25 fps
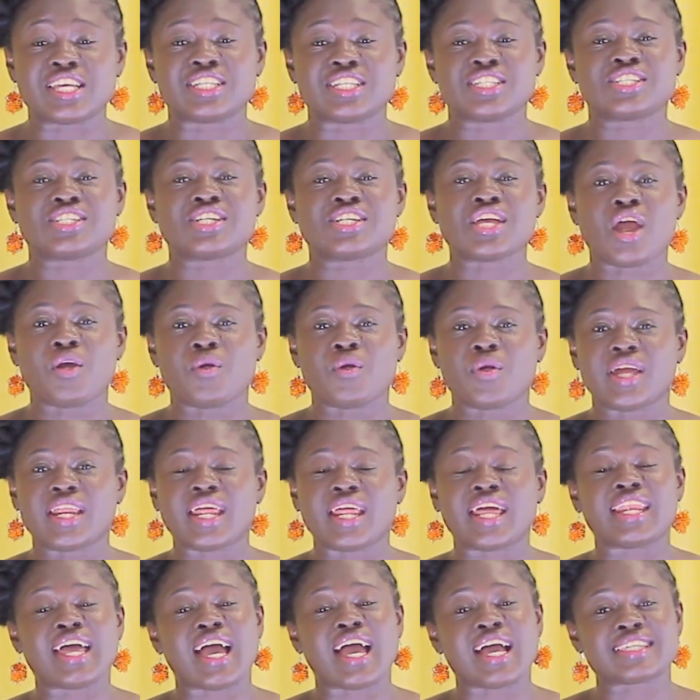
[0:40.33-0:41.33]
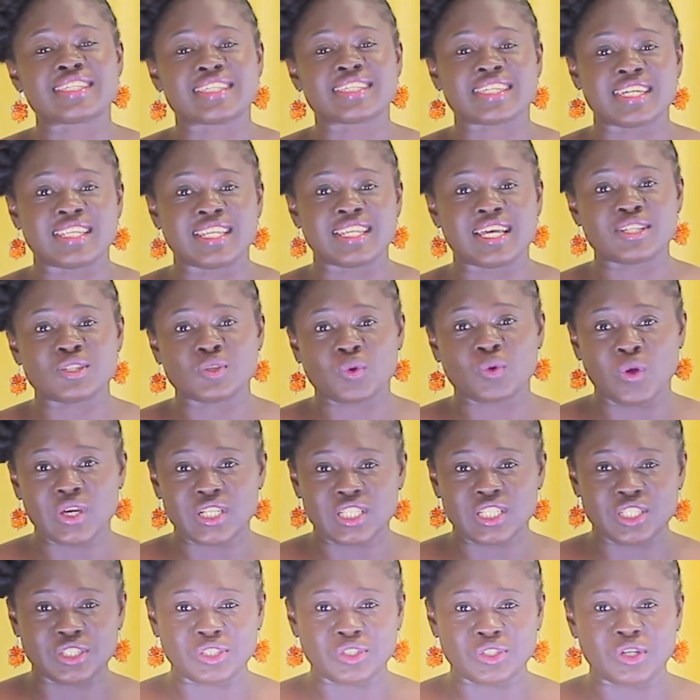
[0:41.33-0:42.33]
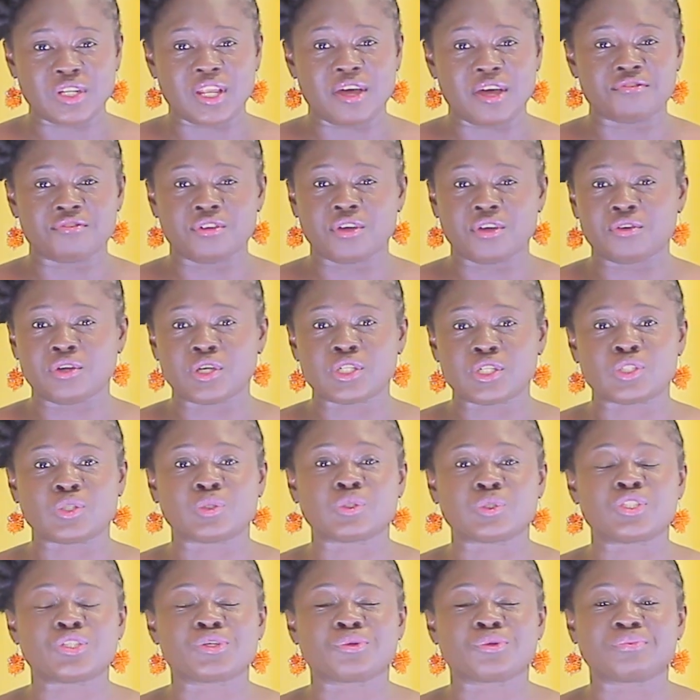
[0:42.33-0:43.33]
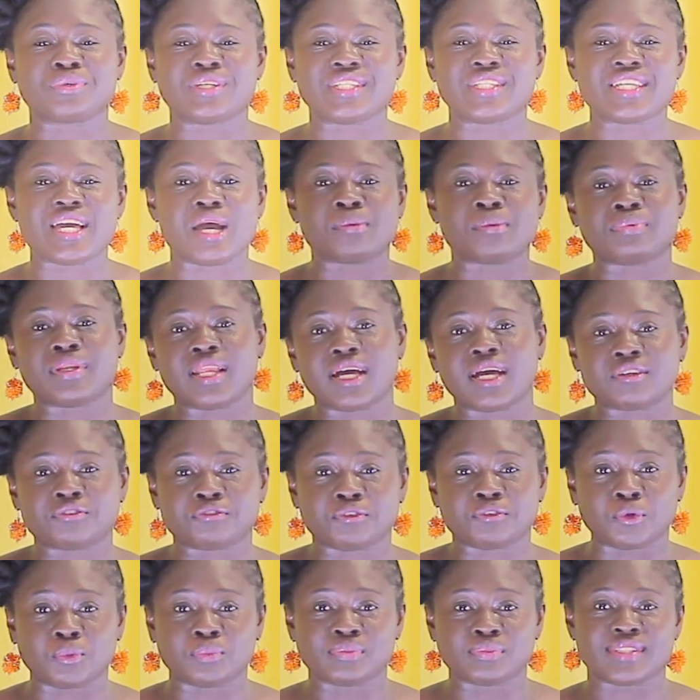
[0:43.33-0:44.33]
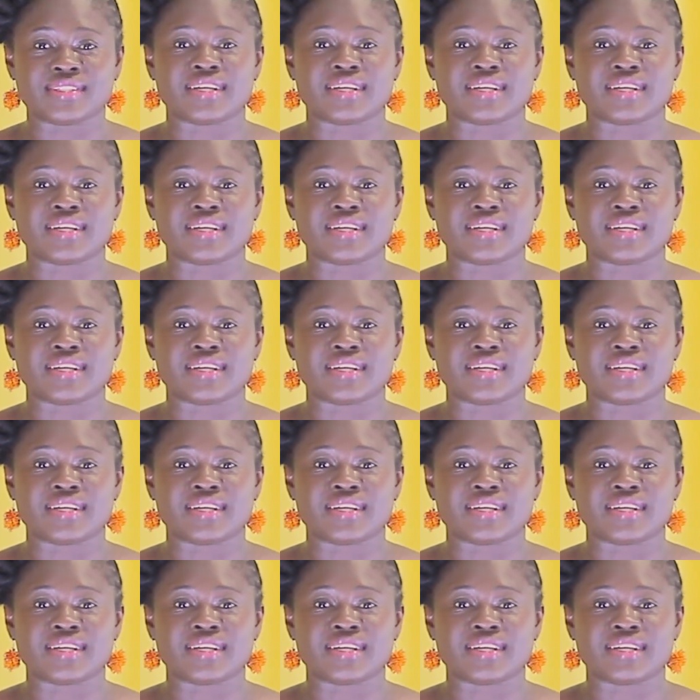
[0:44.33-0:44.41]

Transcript: sharing, and asking us questions on our various social media platforms.